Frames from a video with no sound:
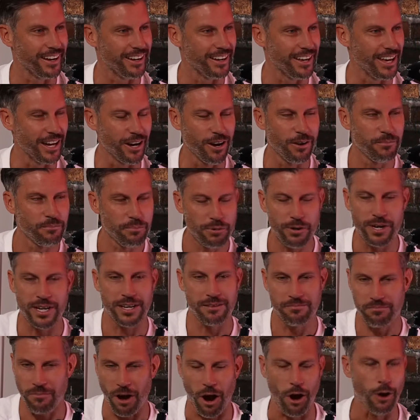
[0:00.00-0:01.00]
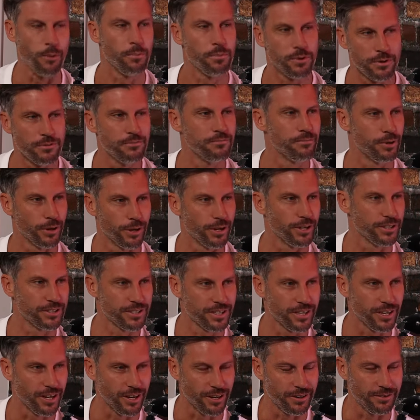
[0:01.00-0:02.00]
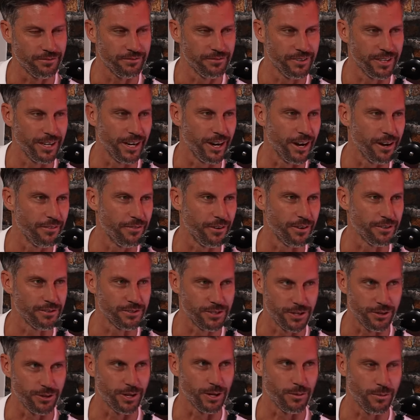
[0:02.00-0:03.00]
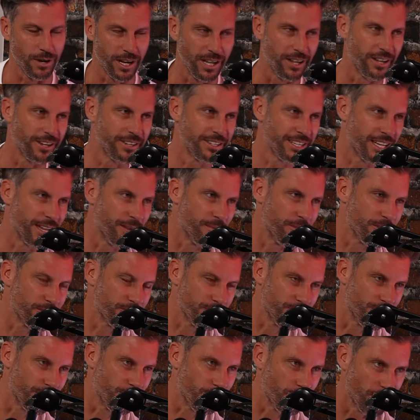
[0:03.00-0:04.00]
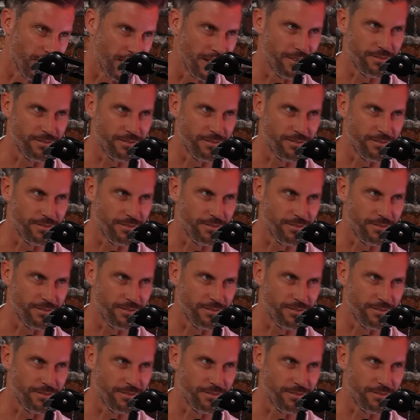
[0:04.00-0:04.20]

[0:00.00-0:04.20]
And I'm a pretty open person. I'd, you know, if I was doing well, I'd tell them I was doing well.